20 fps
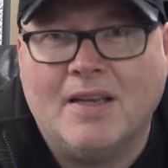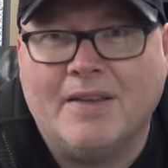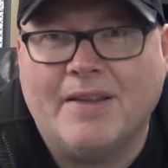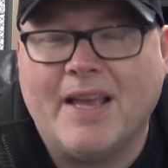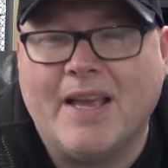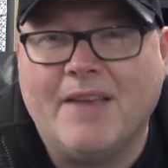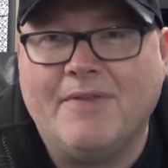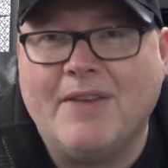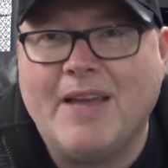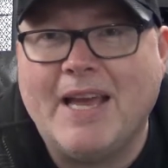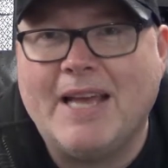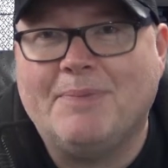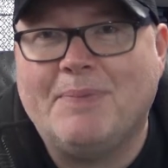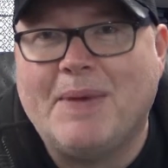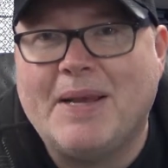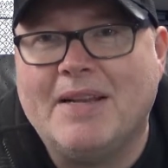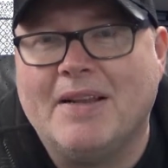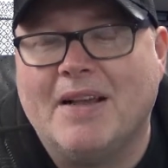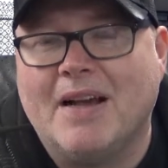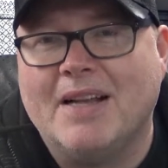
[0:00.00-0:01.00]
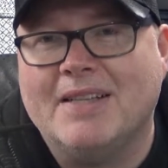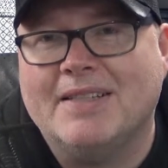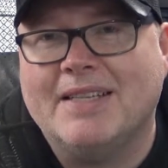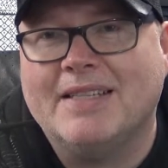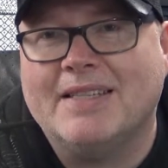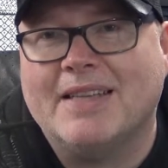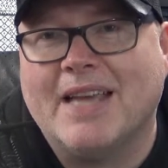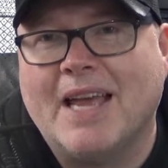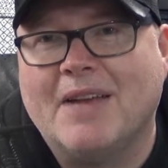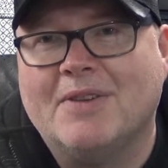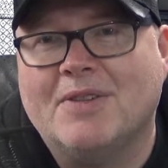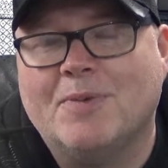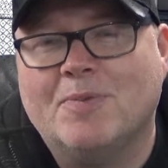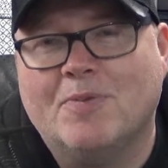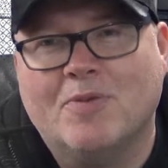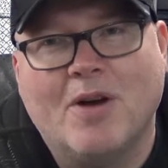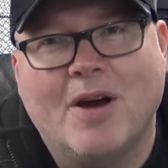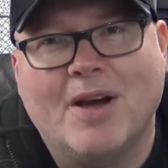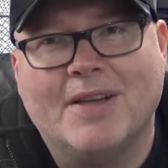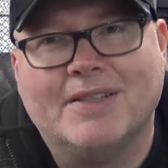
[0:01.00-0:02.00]
Now, if they had been like a discounted
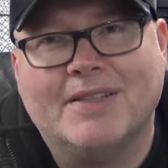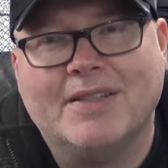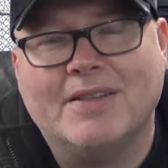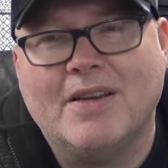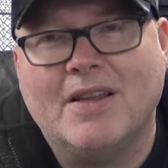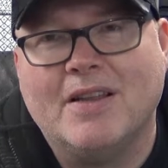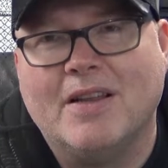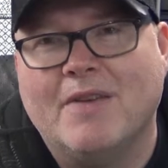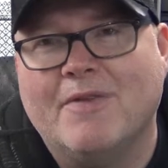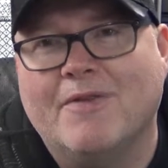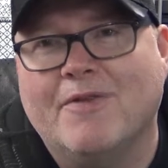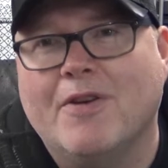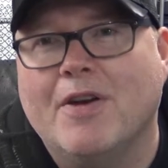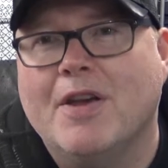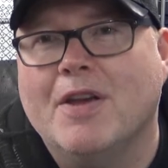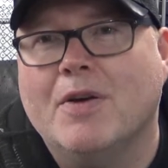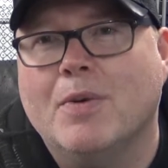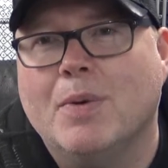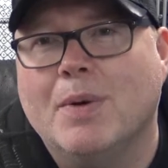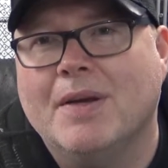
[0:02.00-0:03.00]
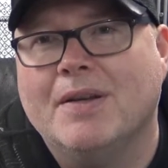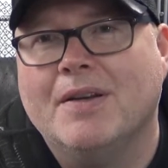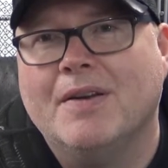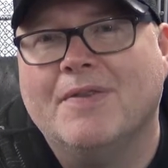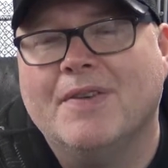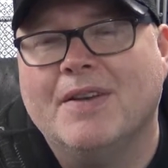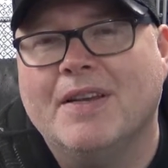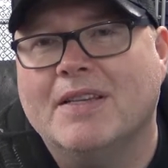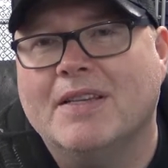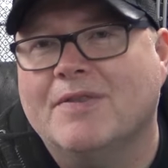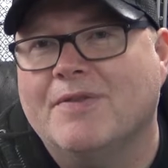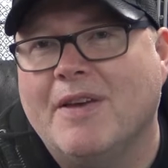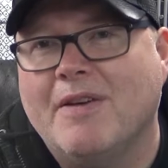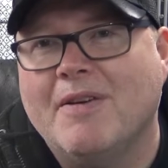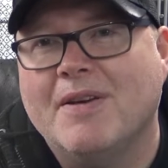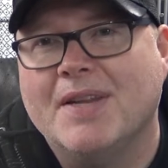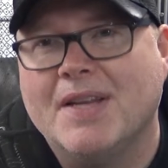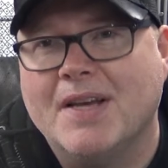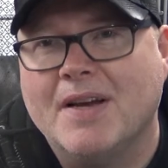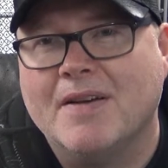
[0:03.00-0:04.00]
price, like 30 quid, I think
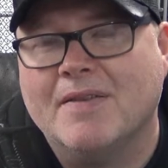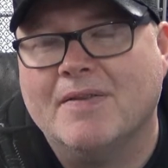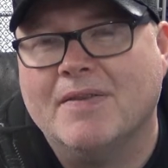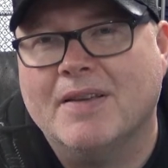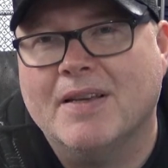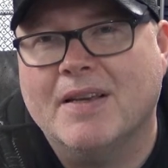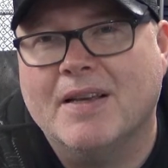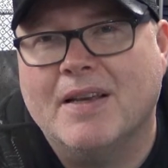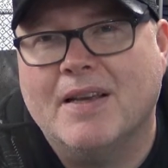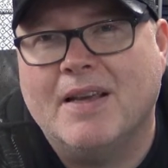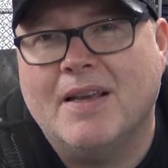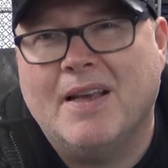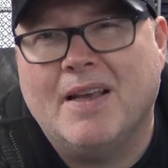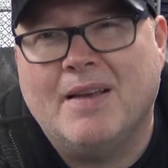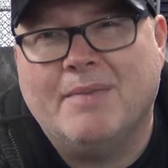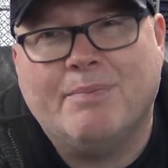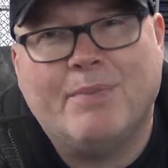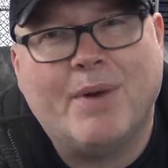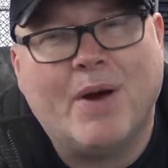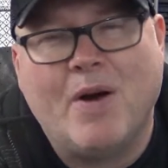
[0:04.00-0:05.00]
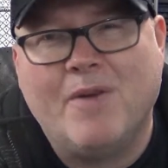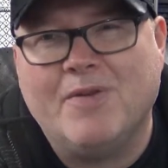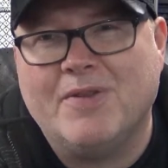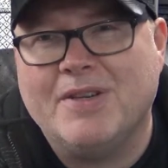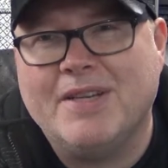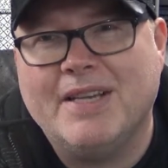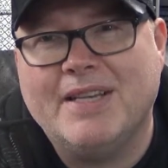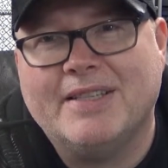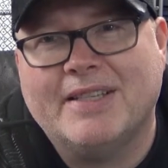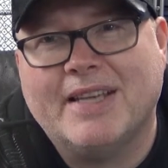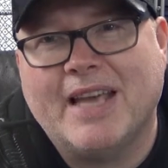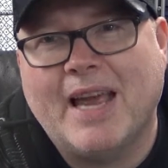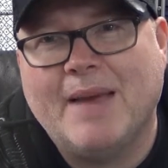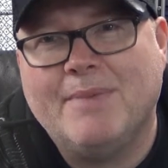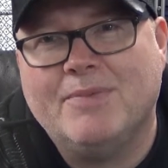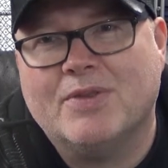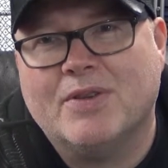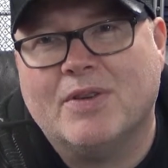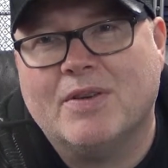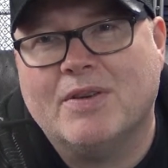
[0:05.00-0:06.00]
fair enough. But often these
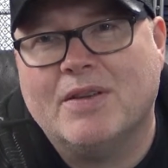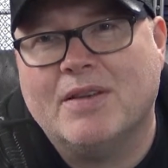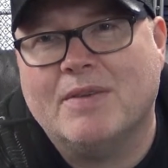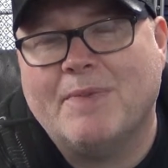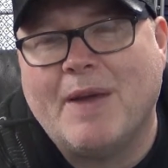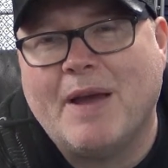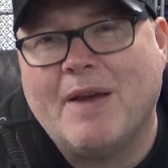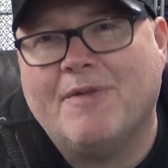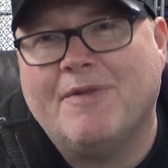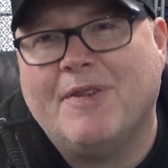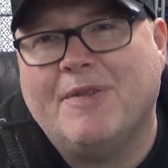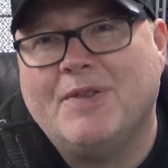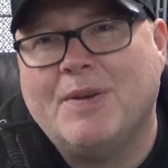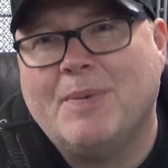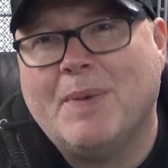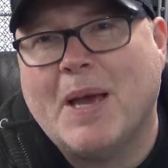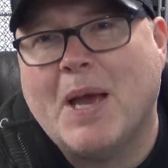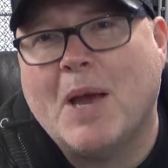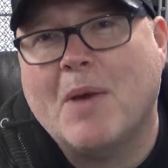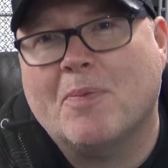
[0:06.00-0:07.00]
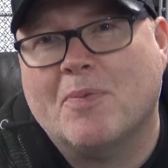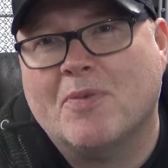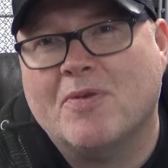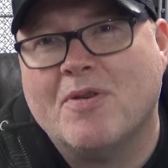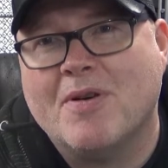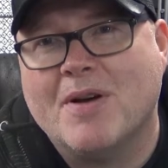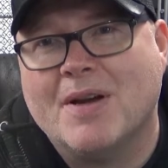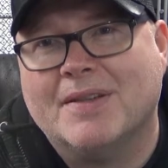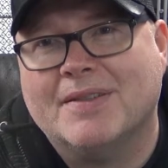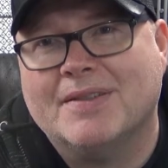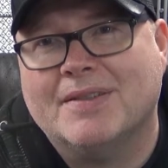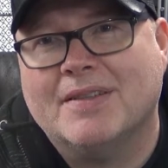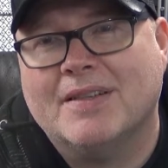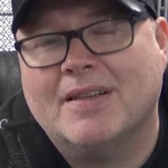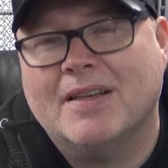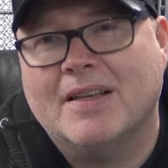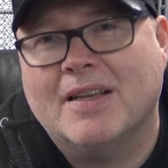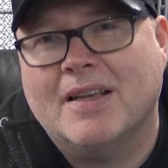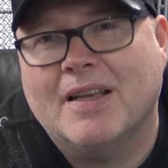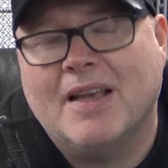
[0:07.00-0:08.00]
games are in about a £50 price.
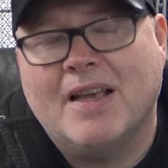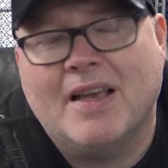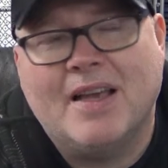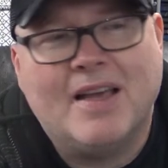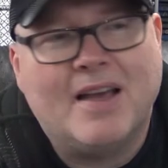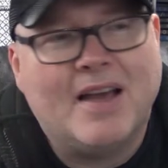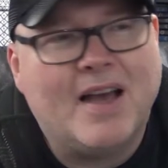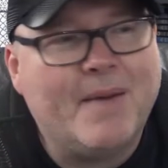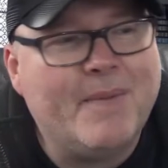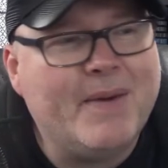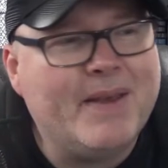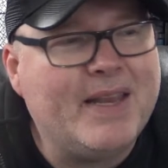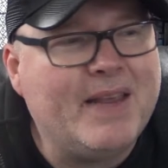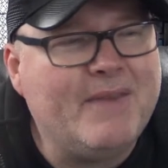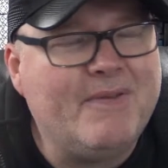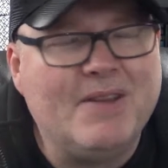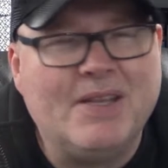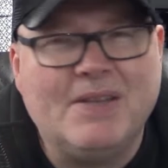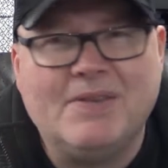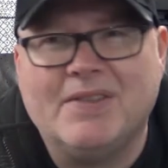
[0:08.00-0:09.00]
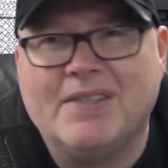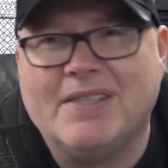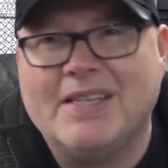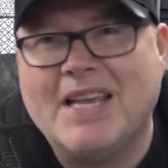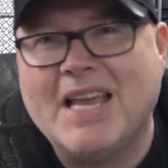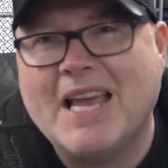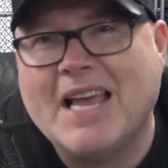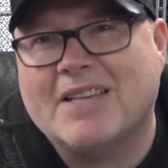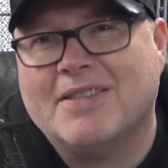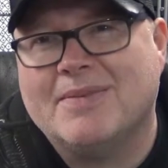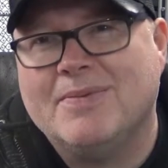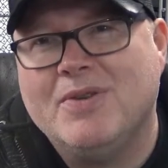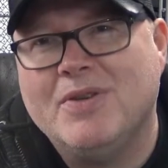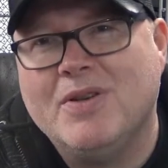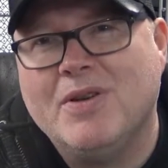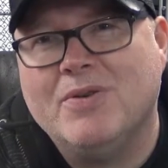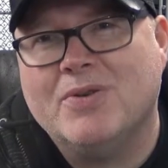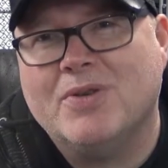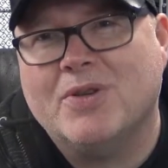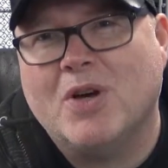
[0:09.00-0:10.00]
I mean, even in the CX, when
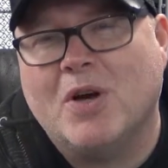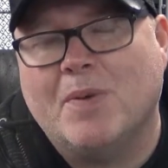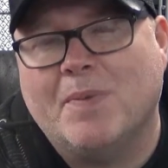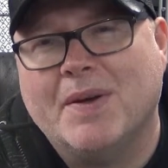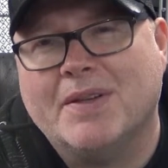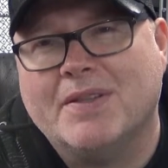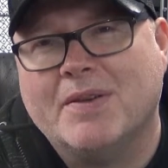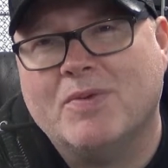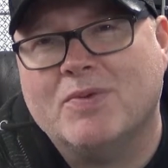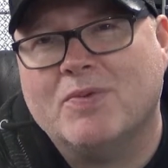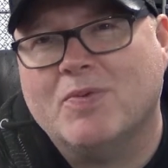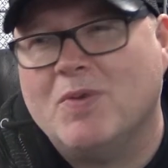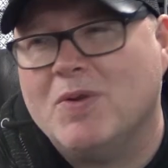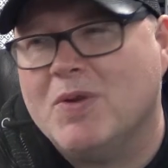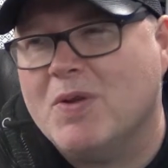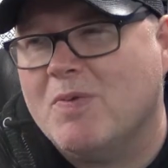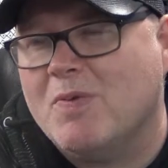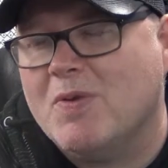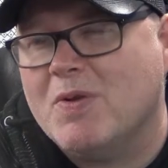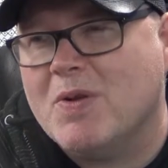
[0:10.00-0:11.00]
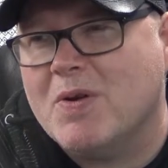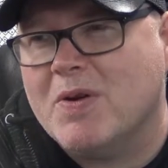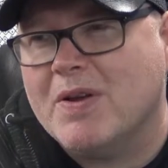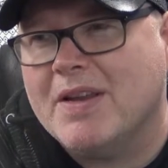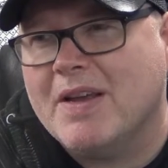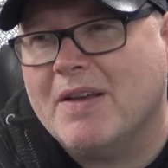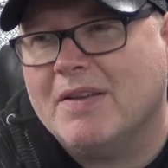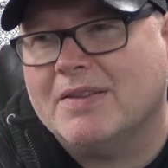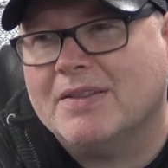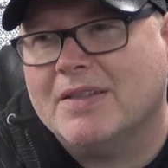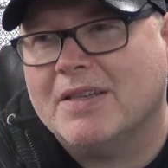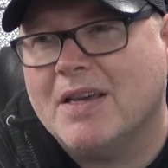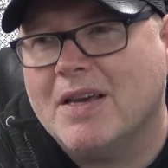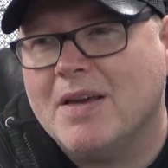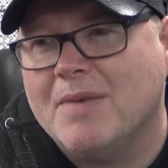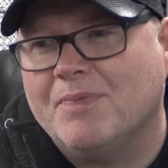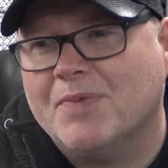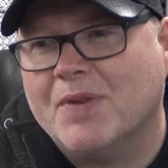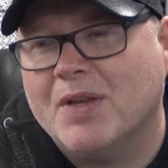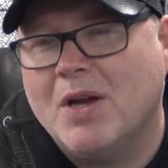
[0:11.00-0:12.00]
used copies, I was looking at
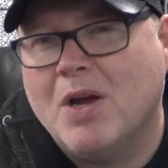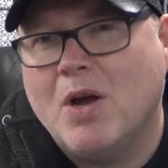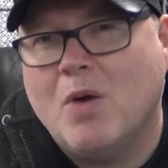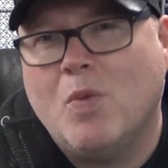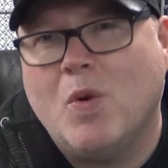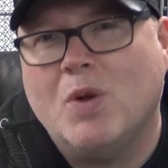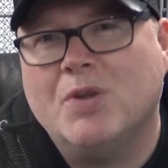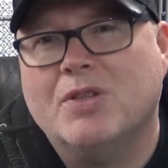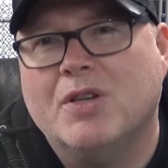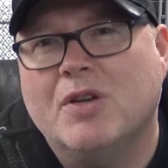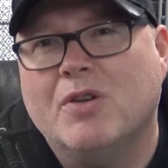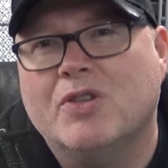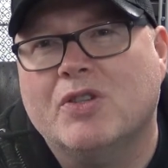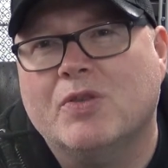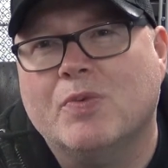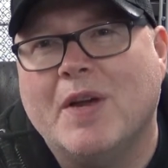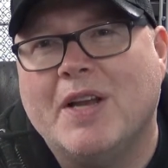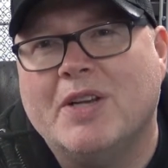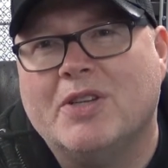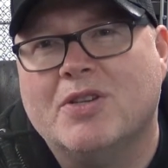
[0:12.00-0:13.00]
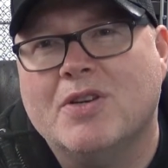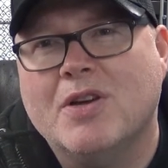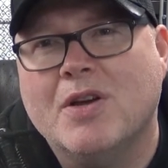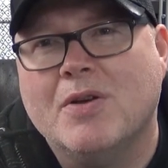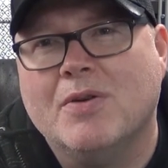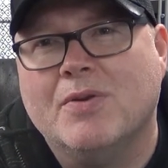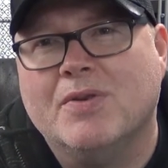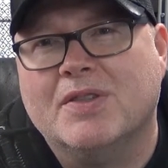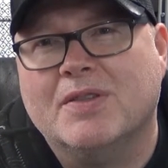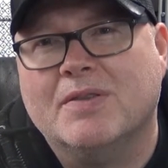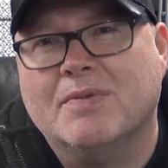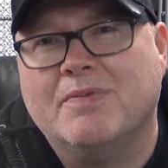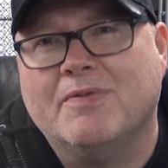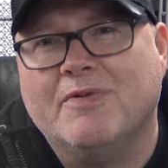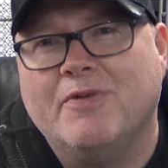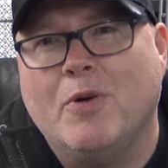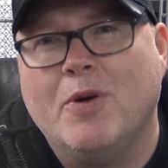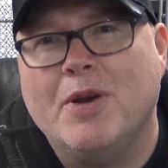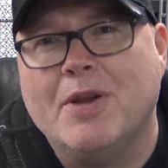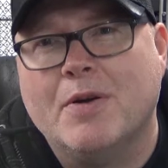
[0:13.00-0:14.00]
1-2 Switch used,
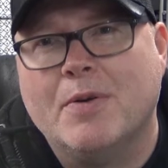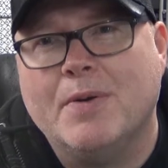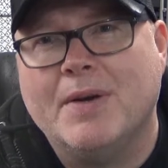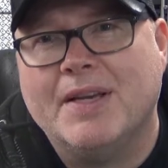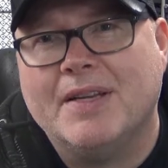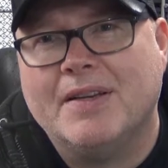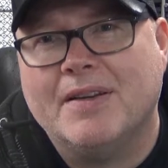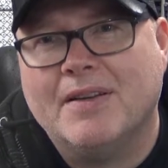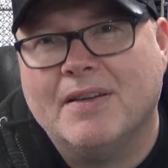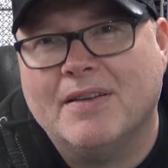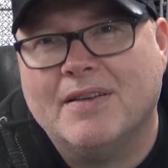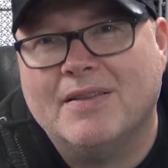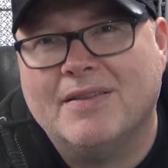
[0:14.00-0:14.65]
40 quid.